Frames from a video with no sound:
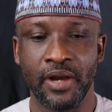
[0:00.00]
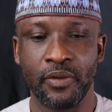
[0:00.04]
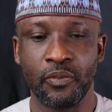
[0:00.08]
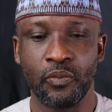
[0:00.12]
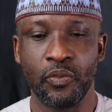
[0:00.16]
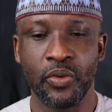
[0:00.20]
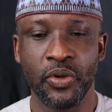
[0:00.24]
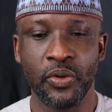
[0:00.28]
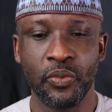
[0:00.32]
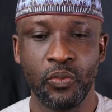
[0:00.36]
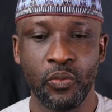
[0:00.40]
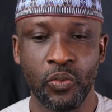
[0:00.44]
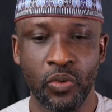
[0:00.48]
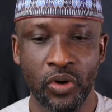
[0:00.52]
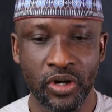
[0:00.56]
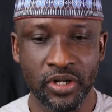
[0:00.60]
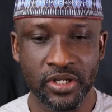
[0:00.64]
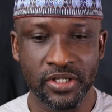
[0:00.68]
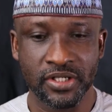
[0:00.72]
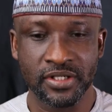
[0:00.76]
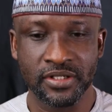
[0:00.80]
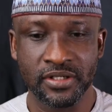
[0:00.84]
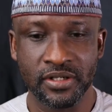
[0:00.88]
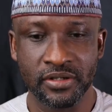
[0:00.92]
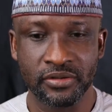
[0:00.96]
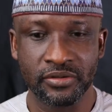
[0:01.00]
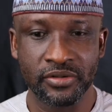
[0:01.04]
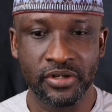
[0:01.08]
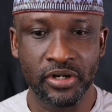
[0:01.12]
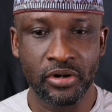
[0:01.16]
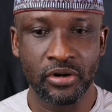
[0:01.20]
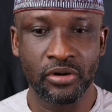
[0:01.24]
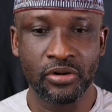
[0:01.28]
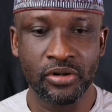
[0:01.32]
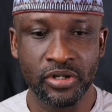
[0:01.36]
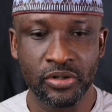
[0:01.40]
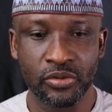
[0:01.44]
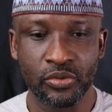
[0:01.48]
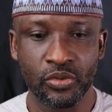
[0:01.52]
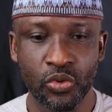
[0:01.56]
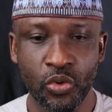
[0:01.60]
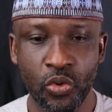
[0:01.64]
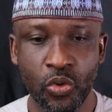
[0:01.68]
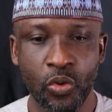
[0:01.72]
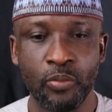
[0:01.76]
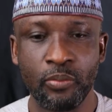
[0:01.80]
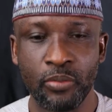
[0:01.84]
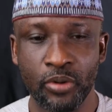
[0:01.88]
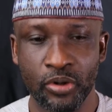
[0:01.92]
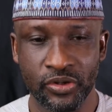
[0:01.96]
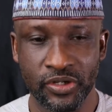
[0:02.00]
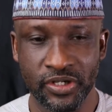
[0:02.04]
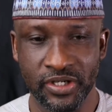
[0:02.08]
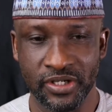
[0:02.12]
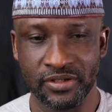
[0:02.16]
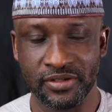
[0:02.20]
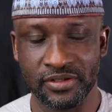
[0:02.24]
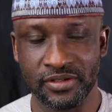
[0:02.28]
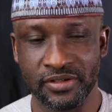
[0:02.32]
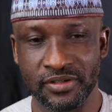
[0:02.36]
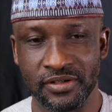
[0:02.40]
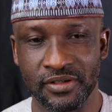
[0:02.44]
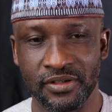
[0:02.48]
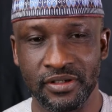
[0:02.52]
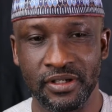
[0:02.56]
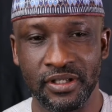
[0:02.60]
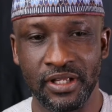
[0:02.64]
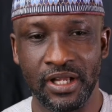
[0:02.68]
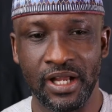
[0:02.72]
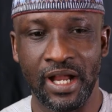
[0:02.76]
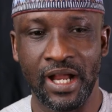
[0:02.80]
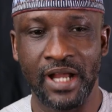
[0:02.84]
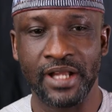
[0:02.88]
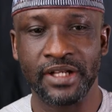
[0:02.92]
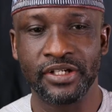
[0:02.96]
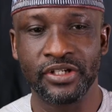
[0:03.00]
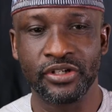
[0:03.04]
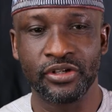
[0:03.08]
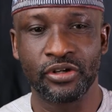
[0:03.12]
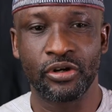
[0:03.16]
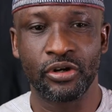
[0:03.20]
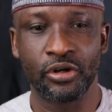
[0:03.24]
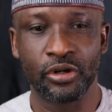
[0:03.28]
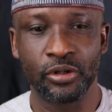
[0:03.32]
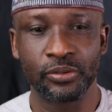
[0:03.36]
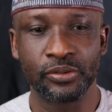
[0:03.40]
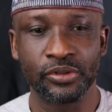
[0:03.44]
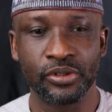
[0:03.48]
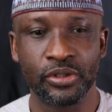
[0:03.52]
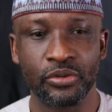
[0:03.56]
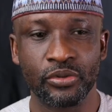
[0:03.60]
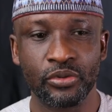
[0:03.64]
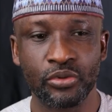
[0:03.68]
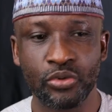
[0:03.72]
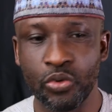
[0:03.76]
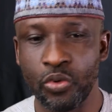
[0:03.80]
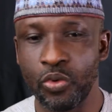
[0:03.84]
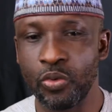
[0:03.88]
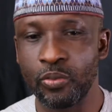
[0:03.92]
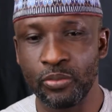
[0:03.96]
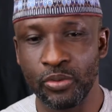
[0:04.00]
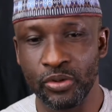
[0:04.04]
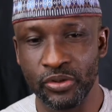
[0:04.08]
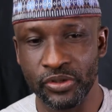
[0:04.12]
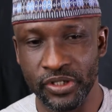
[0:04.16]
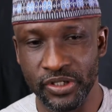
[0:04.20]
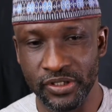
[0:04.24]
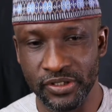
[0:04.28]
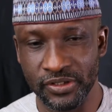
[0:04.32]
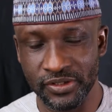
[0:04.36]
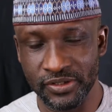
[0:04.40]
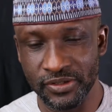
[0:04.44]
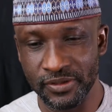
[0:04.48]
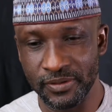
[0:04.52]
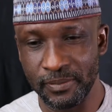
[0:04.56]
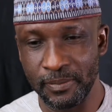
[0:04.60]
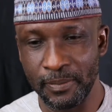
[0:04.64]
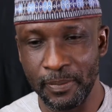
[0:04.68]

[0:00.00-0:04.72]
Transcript: We want role models, anti-corruption role models,